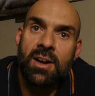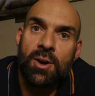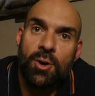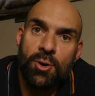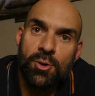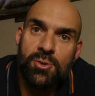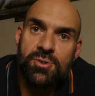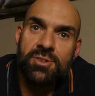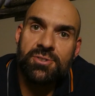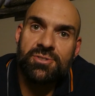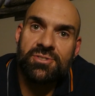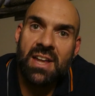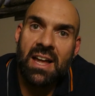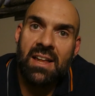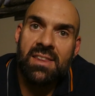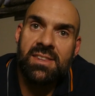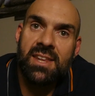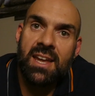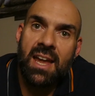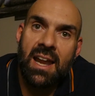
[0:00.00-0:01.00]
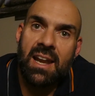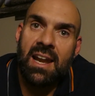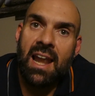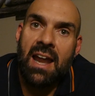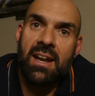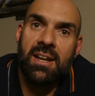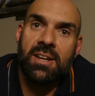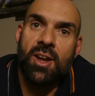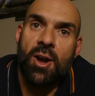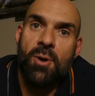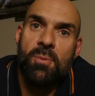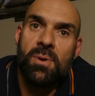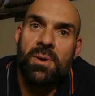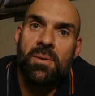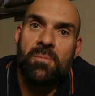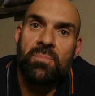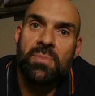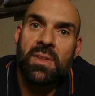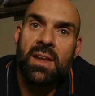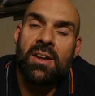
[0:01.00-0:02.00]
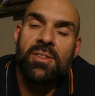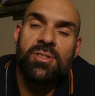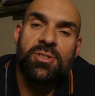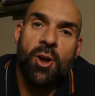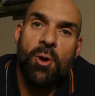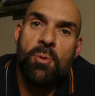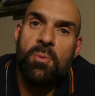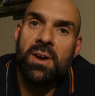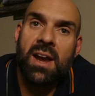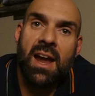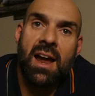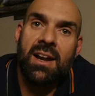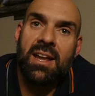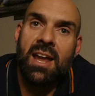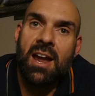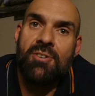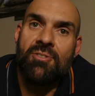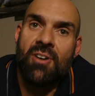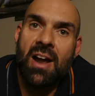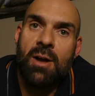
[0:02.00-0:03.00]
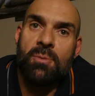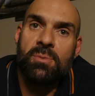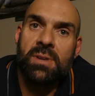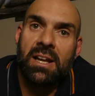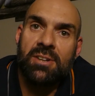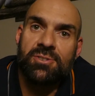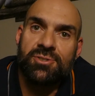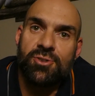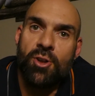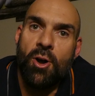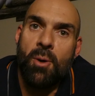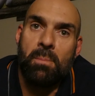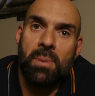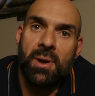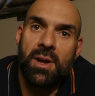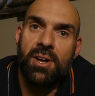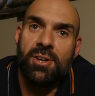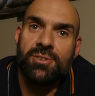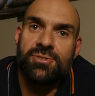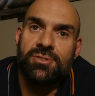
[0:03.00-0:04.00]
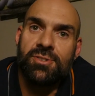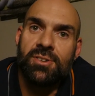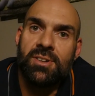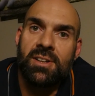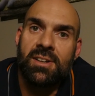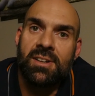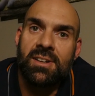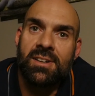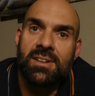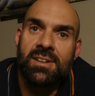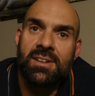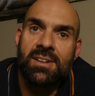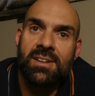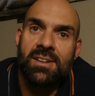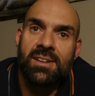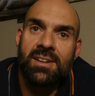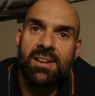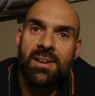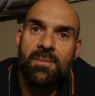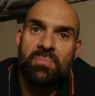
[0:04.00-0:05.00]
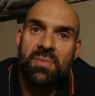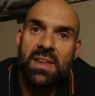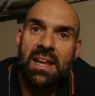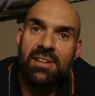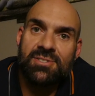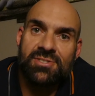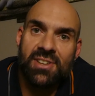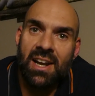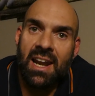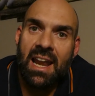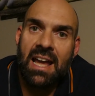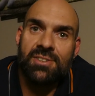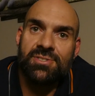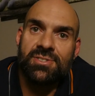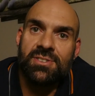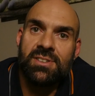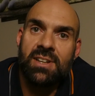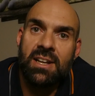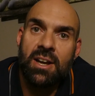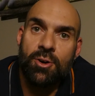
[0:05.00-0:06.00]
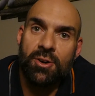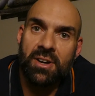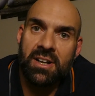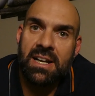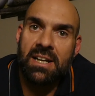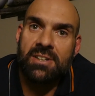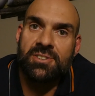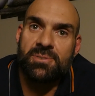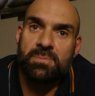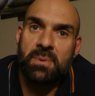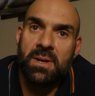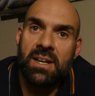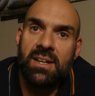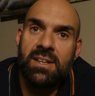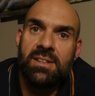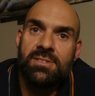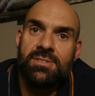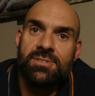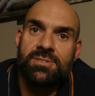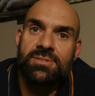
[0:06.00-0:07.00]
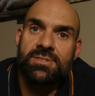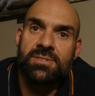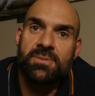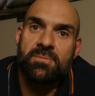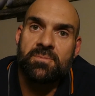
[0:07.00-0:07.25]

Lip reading: Understand it and let it go. Don't carry it around, it's not personal. It's a lesson or an experience.